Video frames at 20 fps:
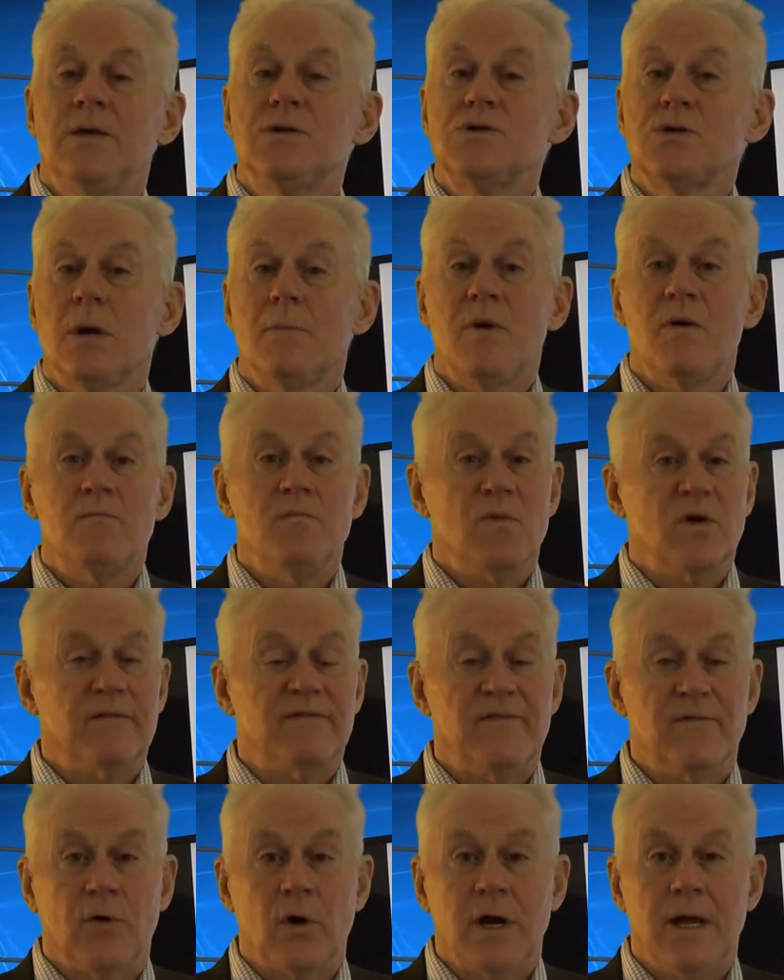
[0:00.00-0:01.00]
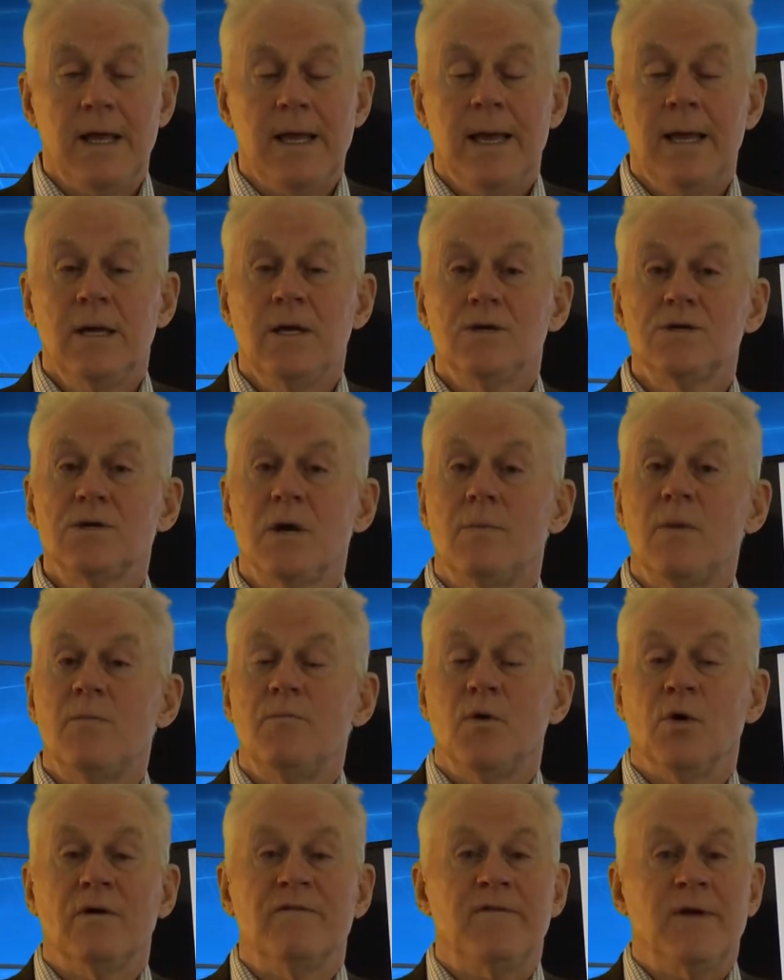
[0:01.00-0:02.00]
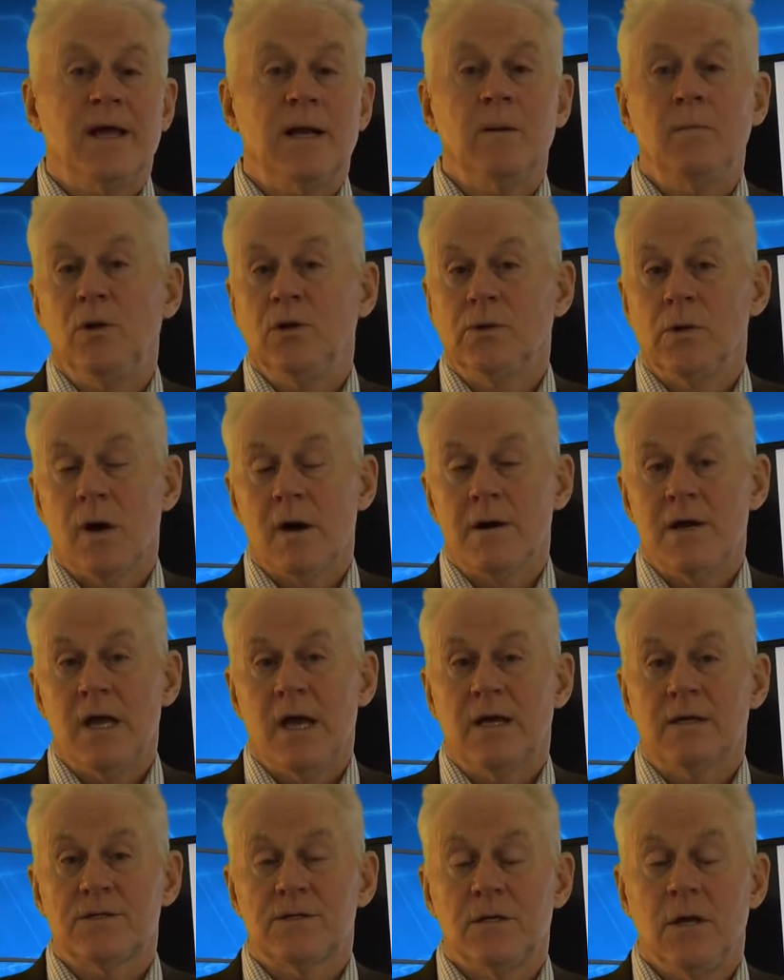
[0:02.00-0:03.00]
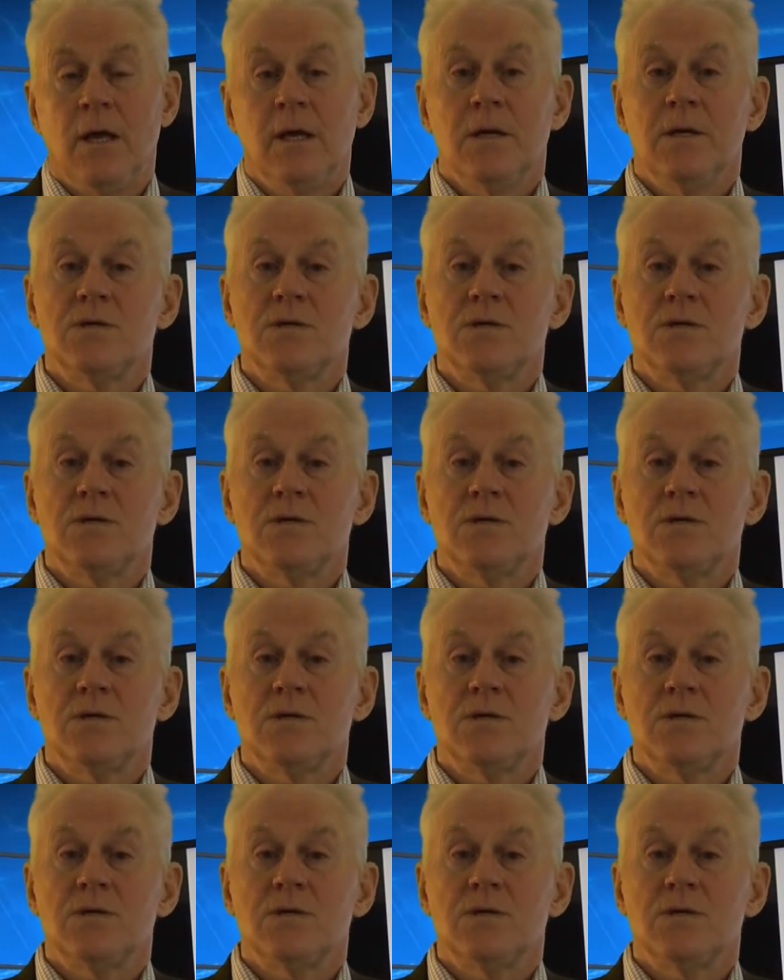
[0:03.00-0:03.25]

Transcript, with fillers: Some of them are free, some of them are available to our guests.